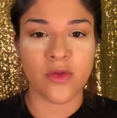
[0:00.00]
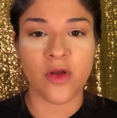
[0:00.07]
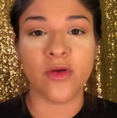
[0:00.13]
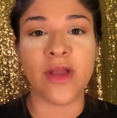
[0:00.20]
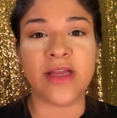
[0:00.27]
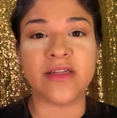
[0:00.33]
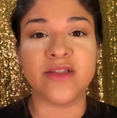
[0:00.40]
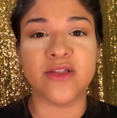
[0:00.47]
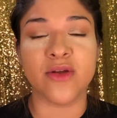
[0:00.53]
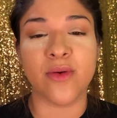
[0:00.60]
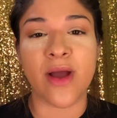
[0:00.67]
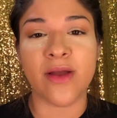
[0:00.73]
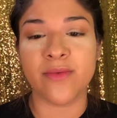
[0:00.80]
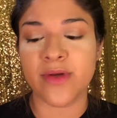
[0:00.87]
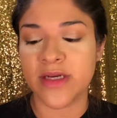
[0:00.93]
Okay, so
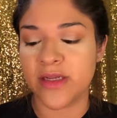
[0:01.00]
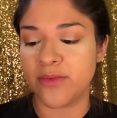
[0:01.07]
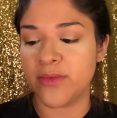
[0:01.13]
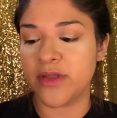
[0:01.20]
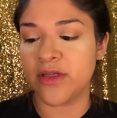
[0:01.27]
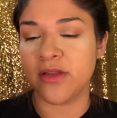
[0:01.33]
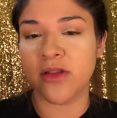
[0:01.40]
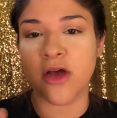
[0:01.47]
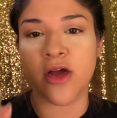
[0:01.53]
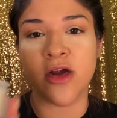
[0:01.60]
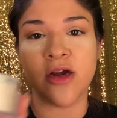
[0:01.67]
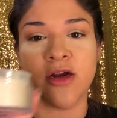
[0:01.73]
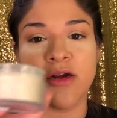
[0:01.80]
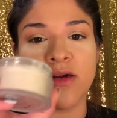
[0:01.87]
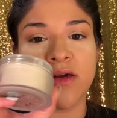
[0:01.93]
I went in with the
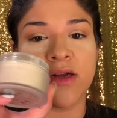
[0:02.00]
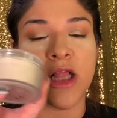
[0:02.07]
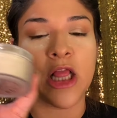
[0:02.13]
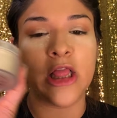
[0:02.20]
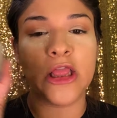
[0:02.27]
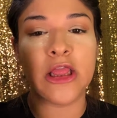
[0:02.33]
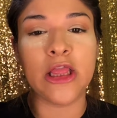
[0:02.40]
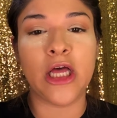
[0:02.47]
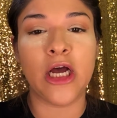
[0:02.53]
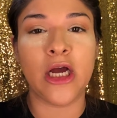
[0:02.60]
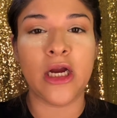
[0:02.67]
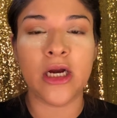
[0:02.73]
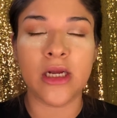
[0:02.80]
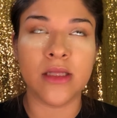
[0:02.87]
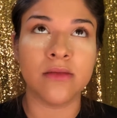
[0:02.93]
Laura
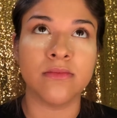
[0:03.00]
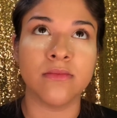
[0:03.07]
Mercier,